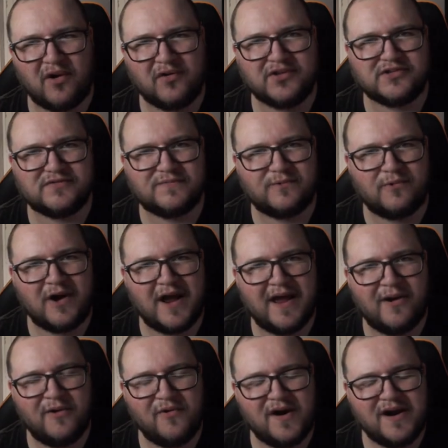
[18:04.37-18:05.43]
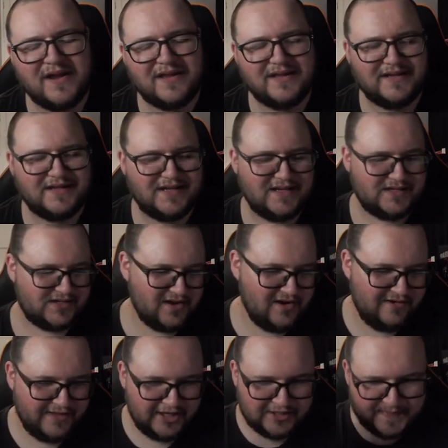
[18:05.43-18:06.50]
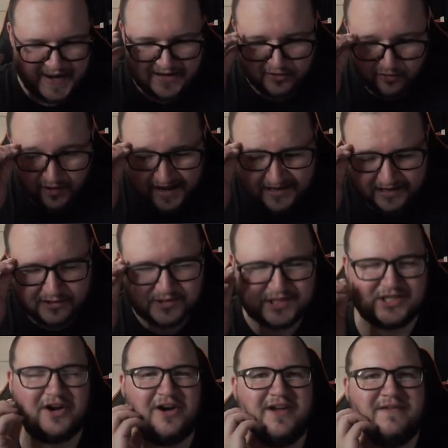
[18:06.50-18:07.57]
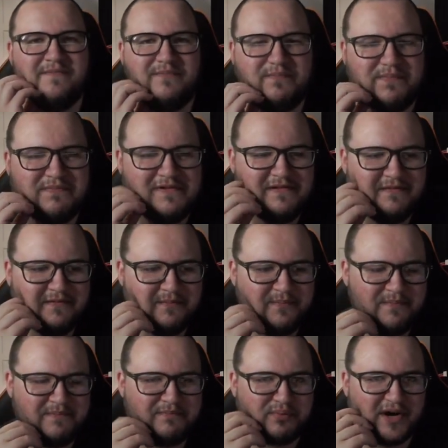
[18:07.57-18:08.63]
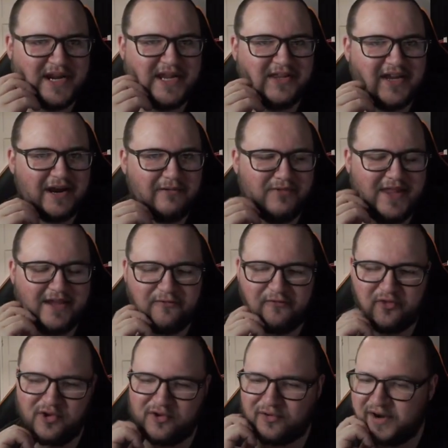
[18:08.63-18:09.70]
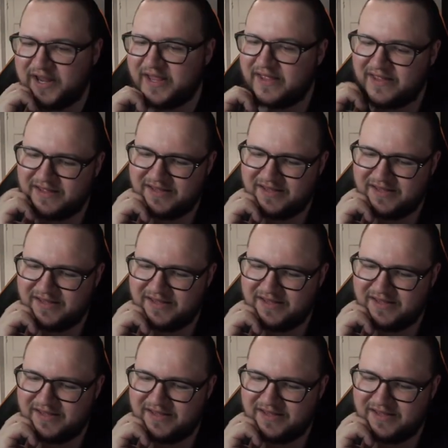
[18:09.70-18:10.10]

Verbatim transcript: on as well. So they spend a great deal of time bringing down Nick Fury.